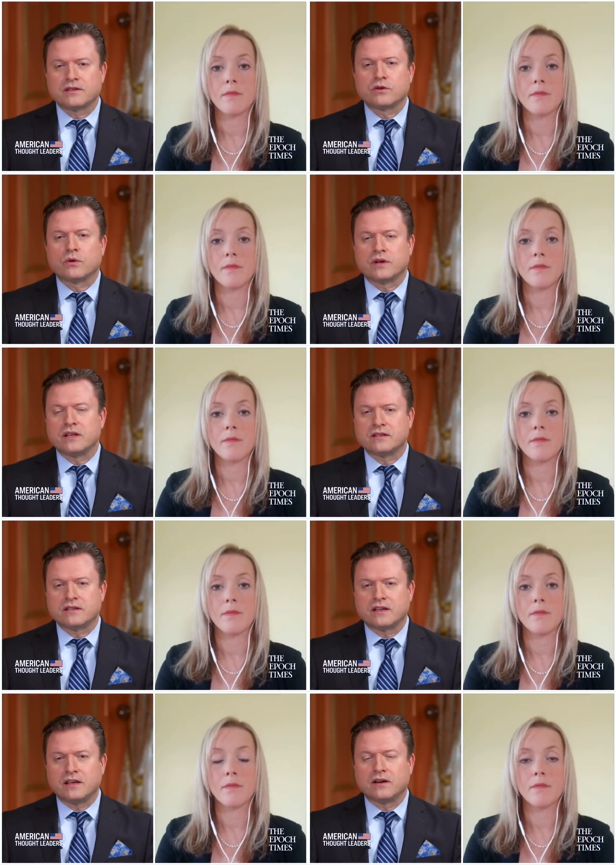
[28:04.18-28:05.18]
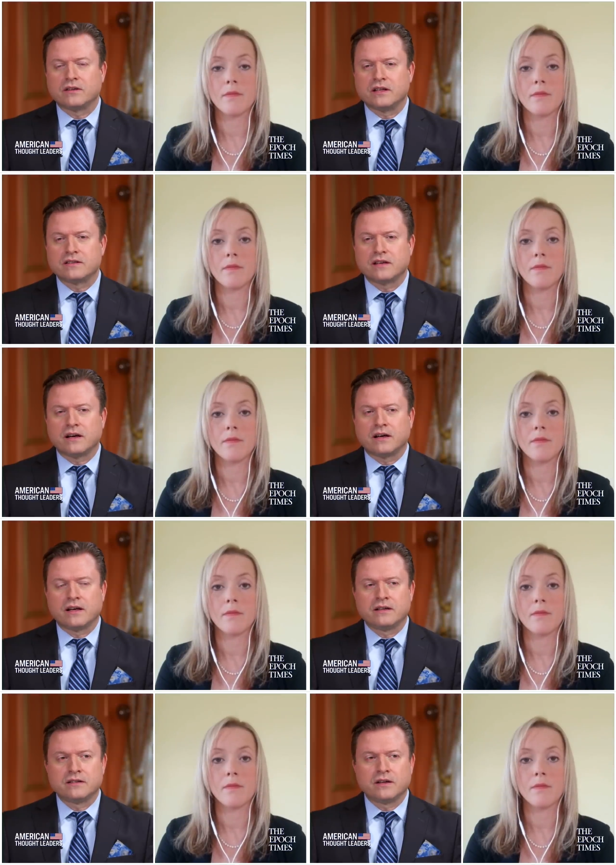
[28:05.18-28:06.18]
Speaker 1: stories to hear, Lisa.
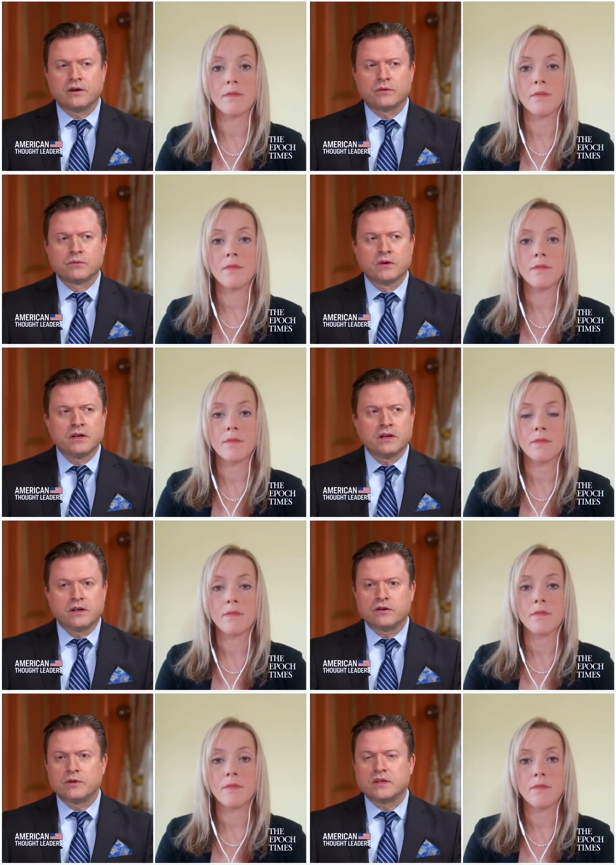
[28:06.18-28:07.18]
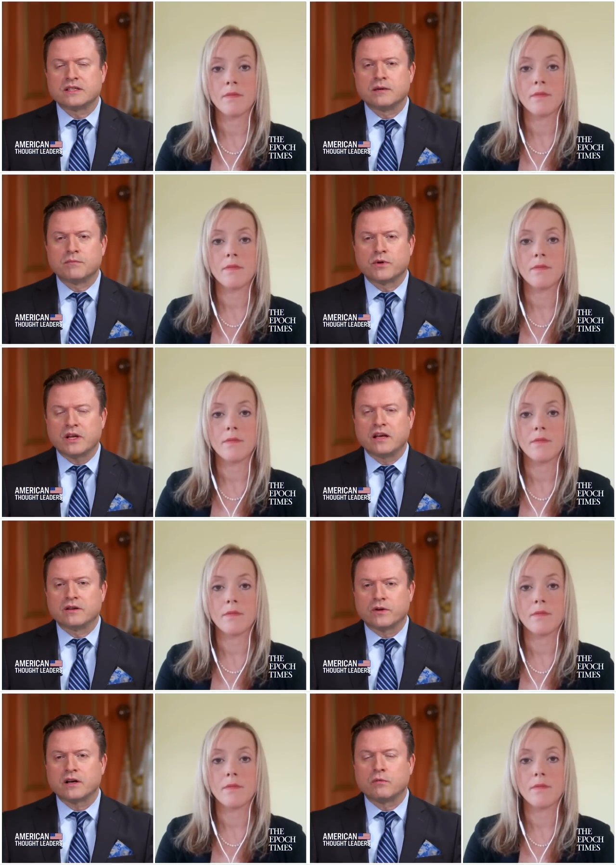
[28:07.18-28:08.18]
And you know, you're doing some pretty
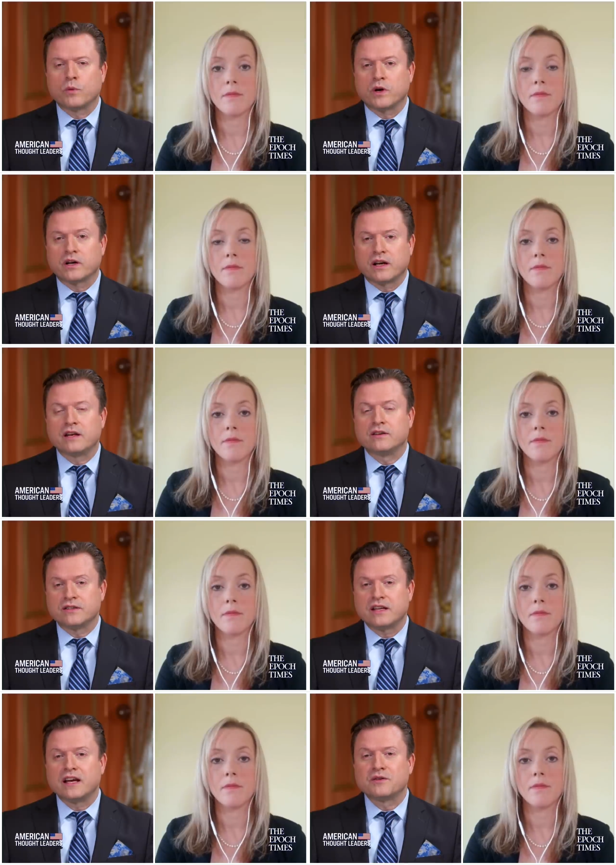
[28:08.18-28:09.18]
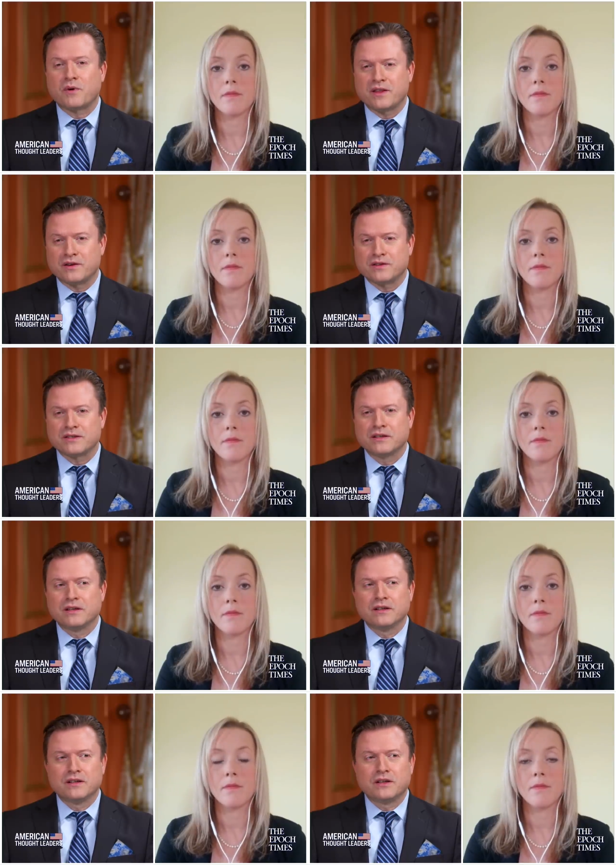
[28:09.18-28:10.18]
incredible work, and I understand why there's,
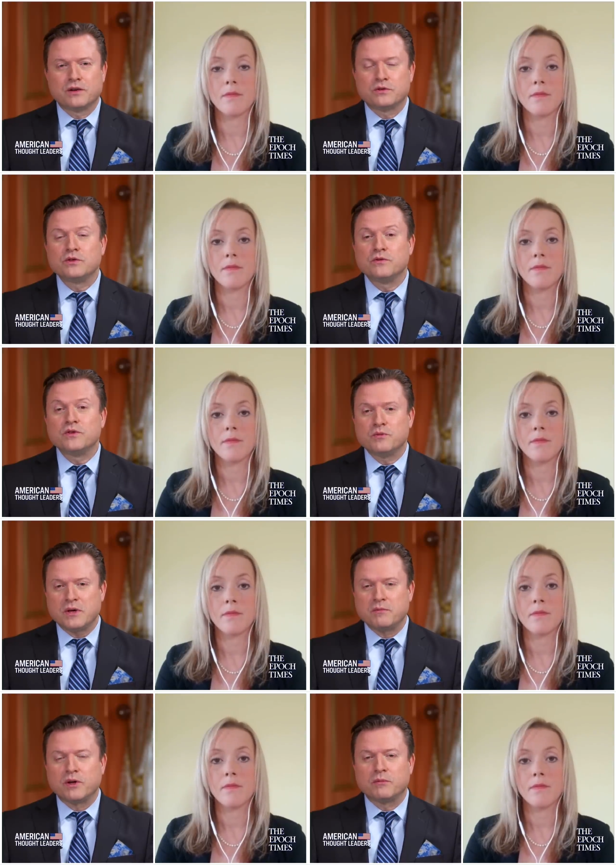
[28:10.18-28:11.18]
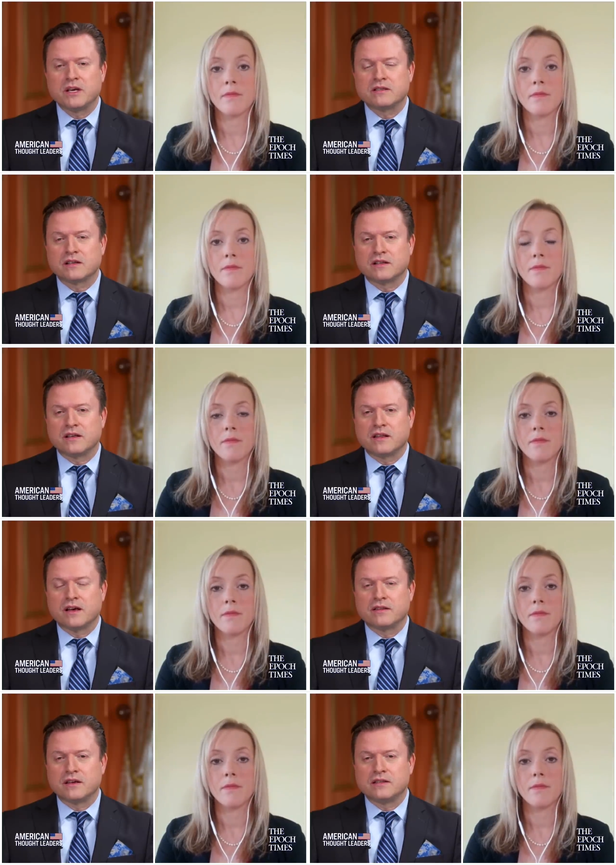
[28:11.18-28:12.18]
you know, too few people basically
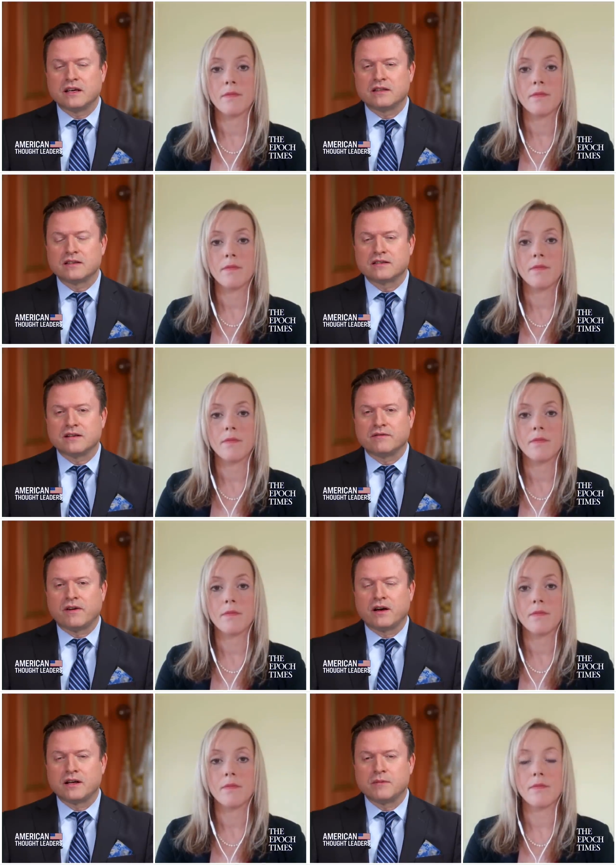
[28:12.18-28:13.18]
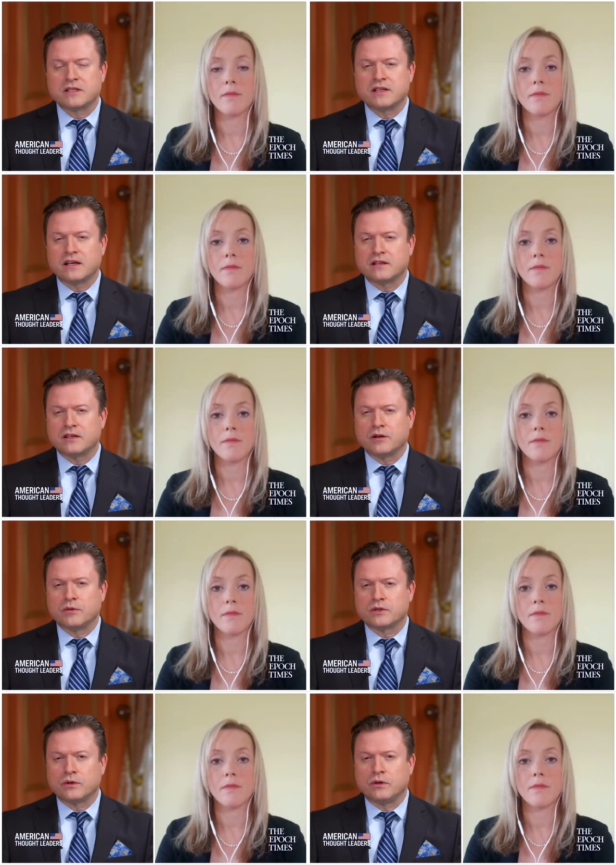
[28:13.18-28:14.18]
that that take this stuff on. It must take a
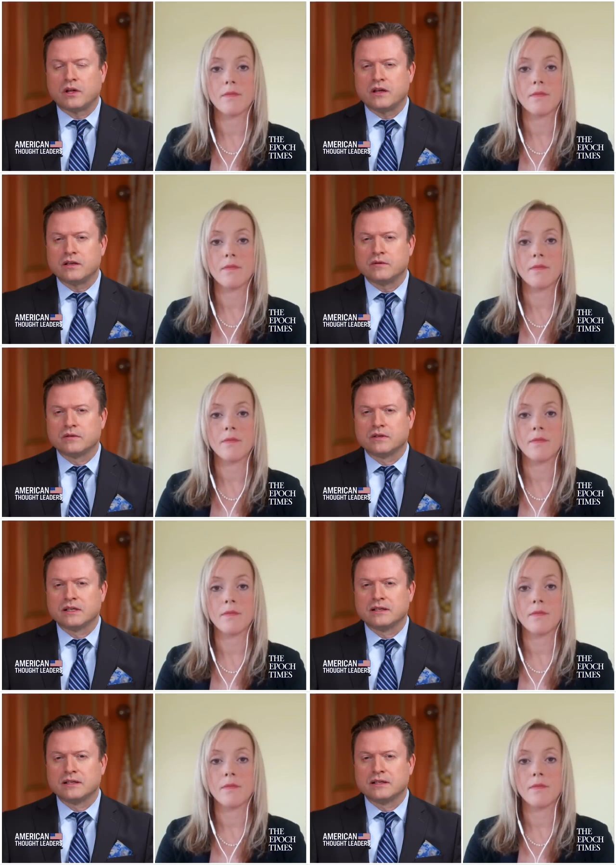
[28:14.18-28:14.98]
terrible toll on you.